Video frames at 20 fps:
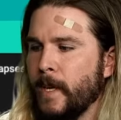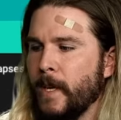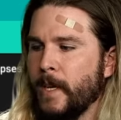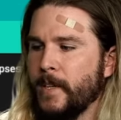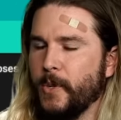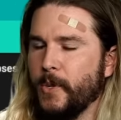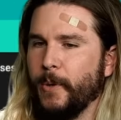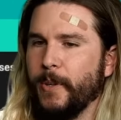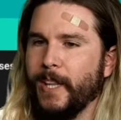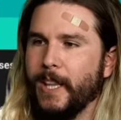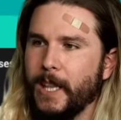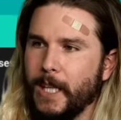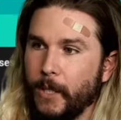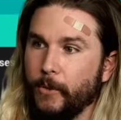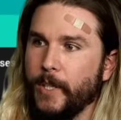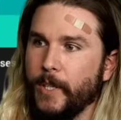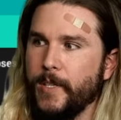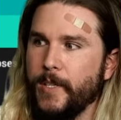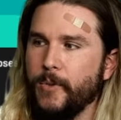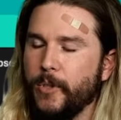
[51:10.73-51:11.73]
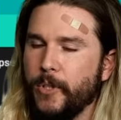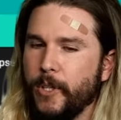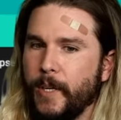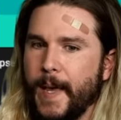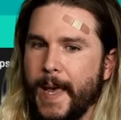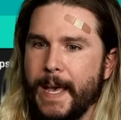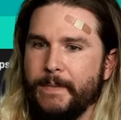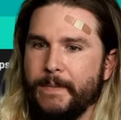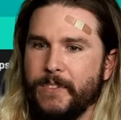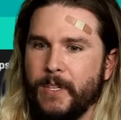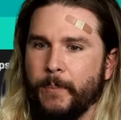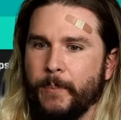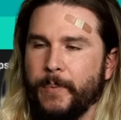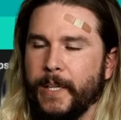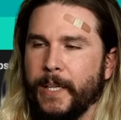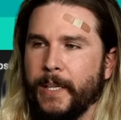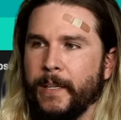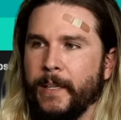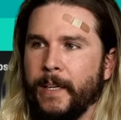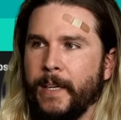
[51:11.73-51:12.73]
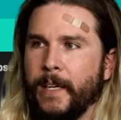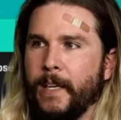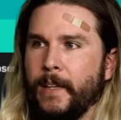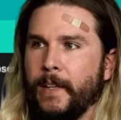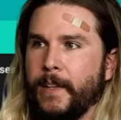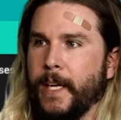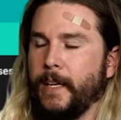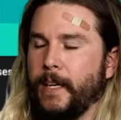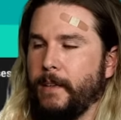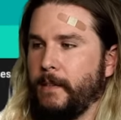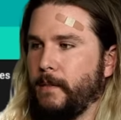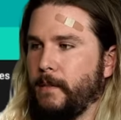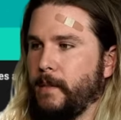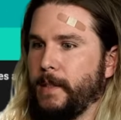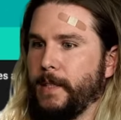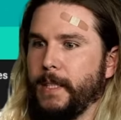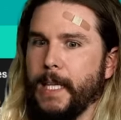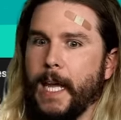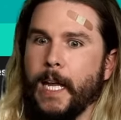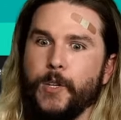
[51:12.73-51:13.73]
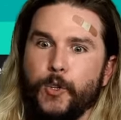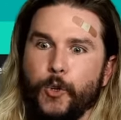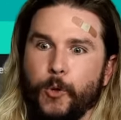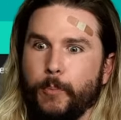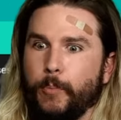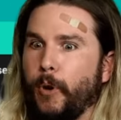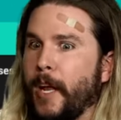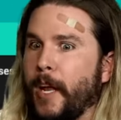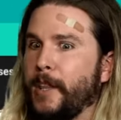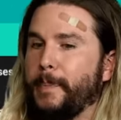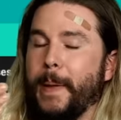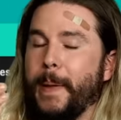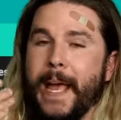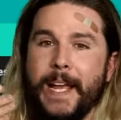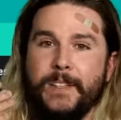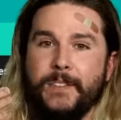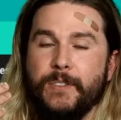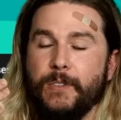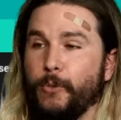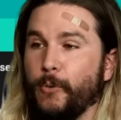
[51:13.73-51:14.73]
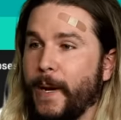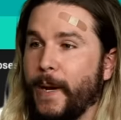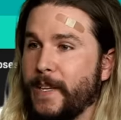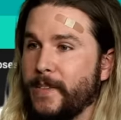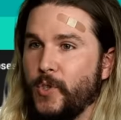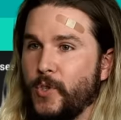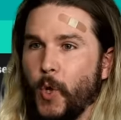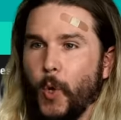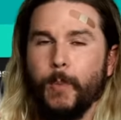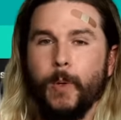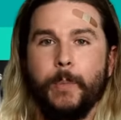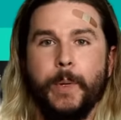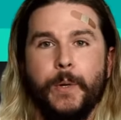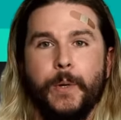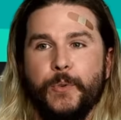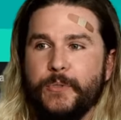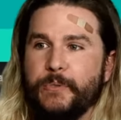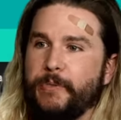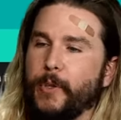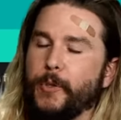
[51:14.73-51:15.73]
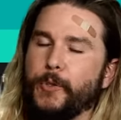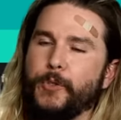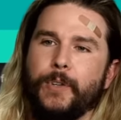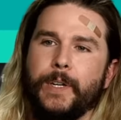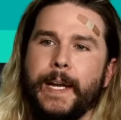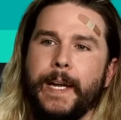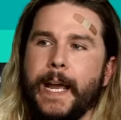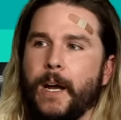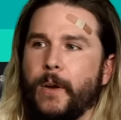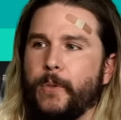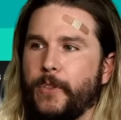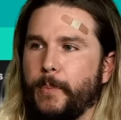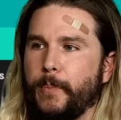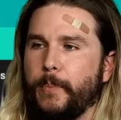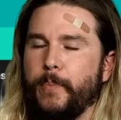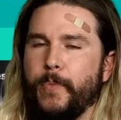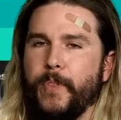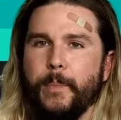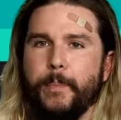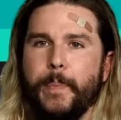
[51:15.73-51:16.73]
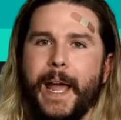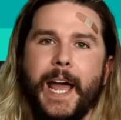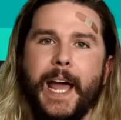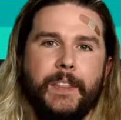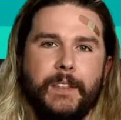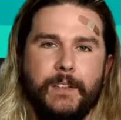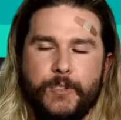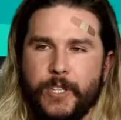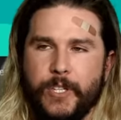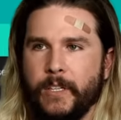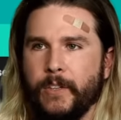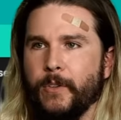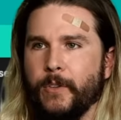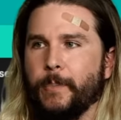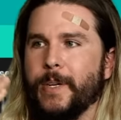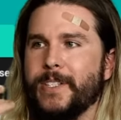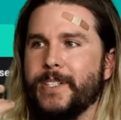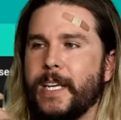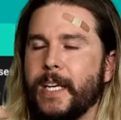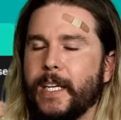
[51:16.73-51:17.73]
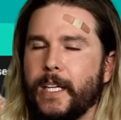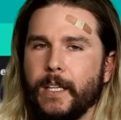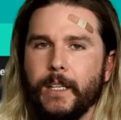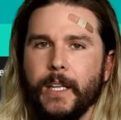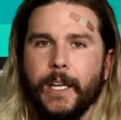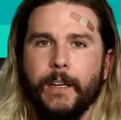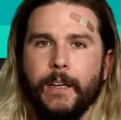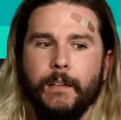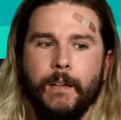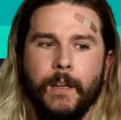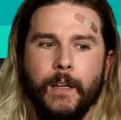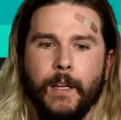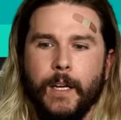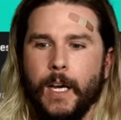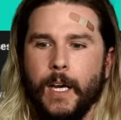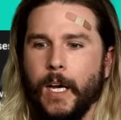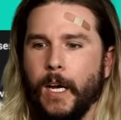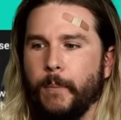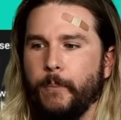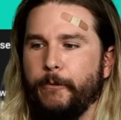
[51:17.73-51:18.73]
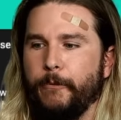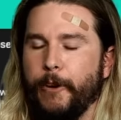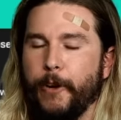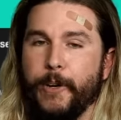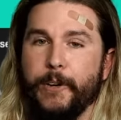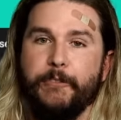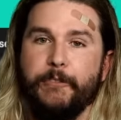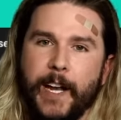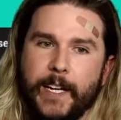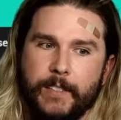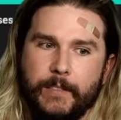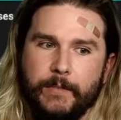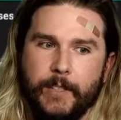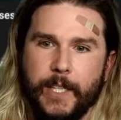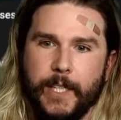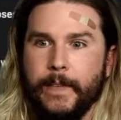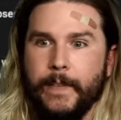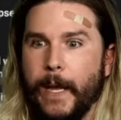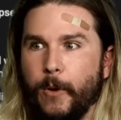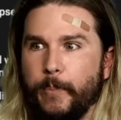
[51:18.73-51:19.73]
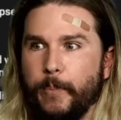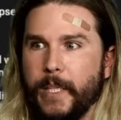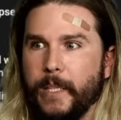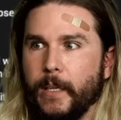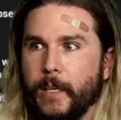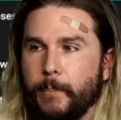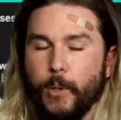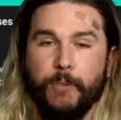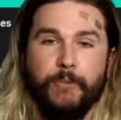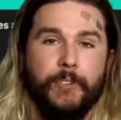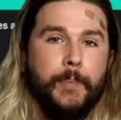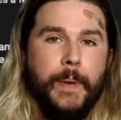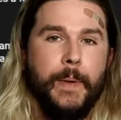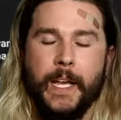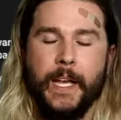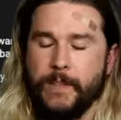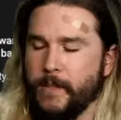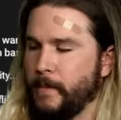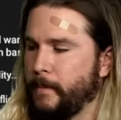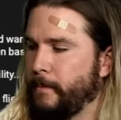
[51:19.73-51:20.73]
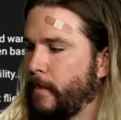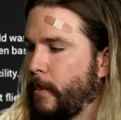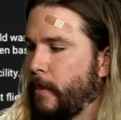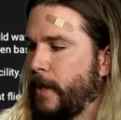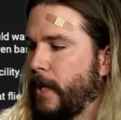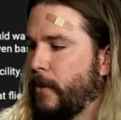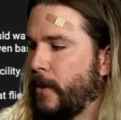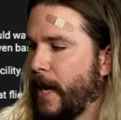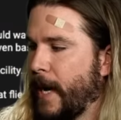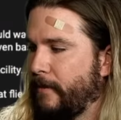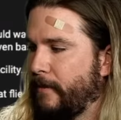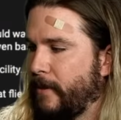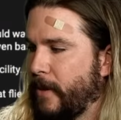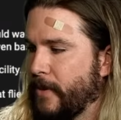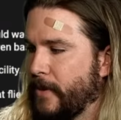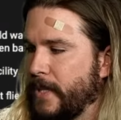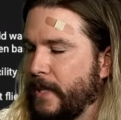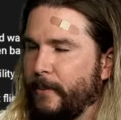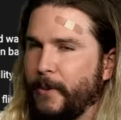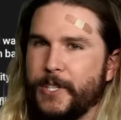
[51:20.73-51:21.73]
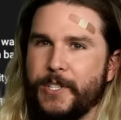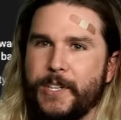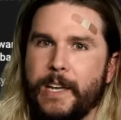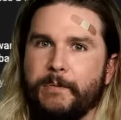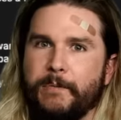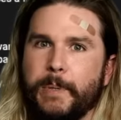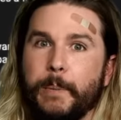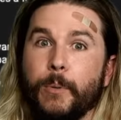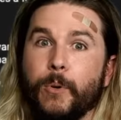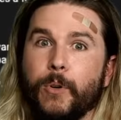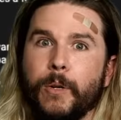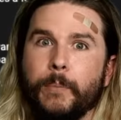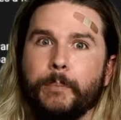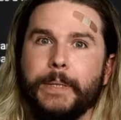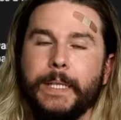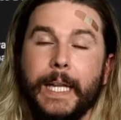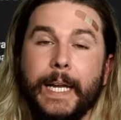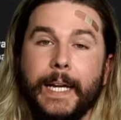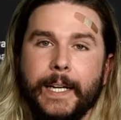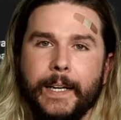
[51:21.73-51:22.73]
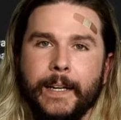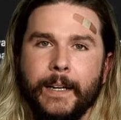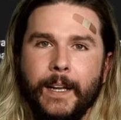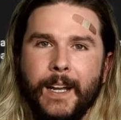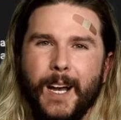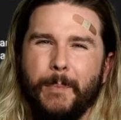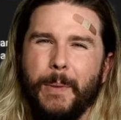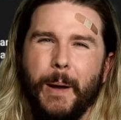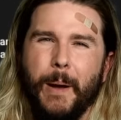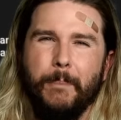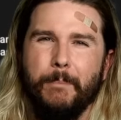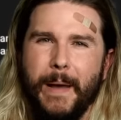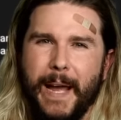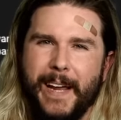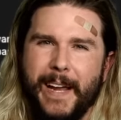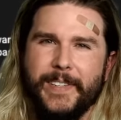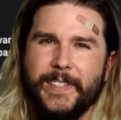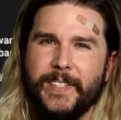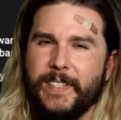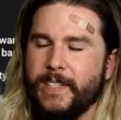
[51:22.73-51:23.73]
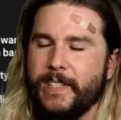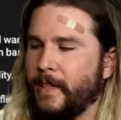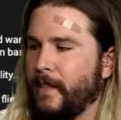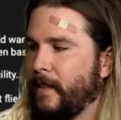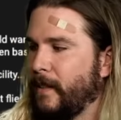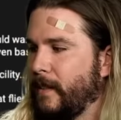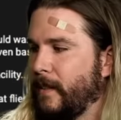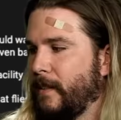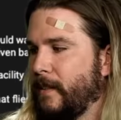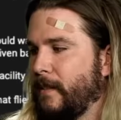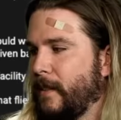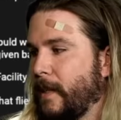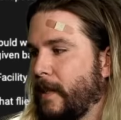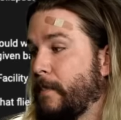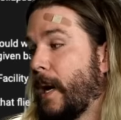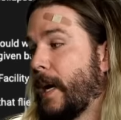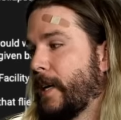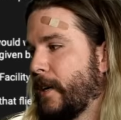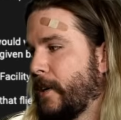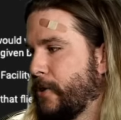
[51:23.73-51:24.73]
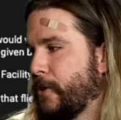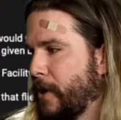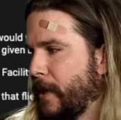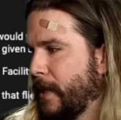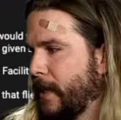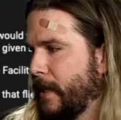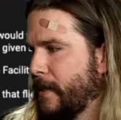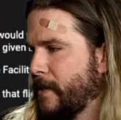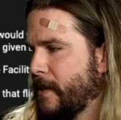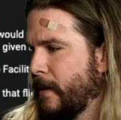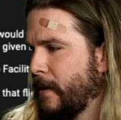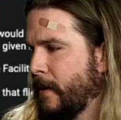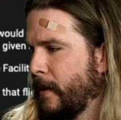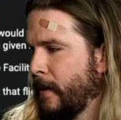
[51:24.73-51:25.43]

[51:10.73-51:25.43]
So in theory, you could have something that let your breath pass through as normal, but it was filtering out the, the pathogen and the particulate um, very effectively, and that would be a perfect mask. But we don't have those. We just have people complaining about masks, in my country at least.